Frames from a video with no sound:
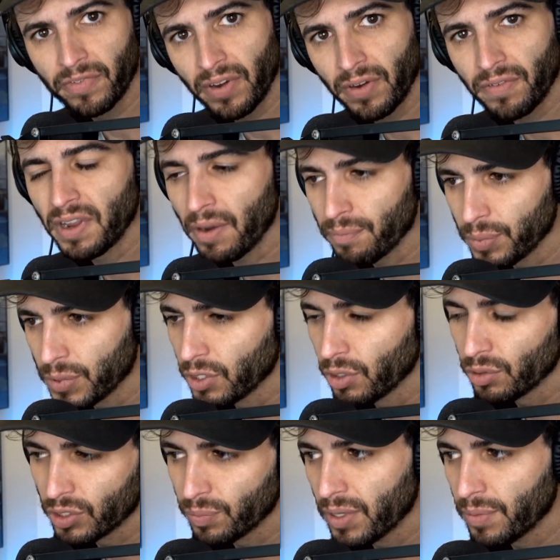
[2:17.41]
every episode
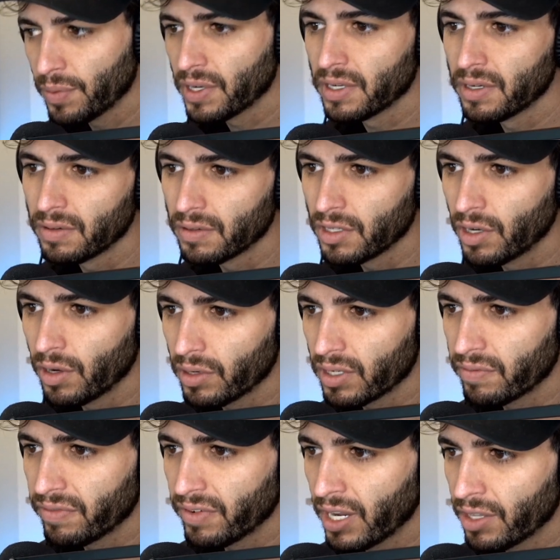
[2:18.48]
so people can you know can
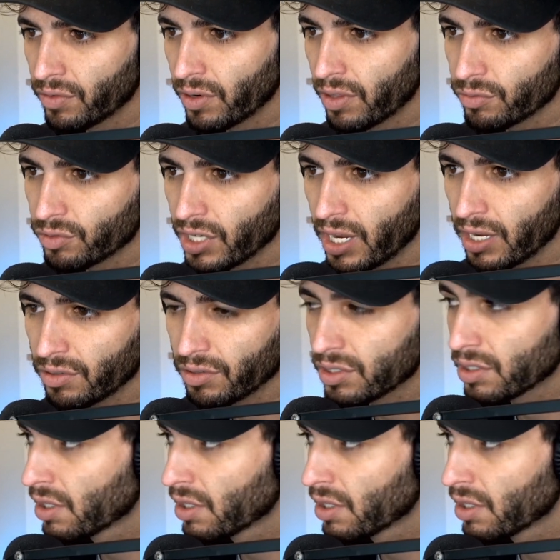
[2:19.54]
find their other channels.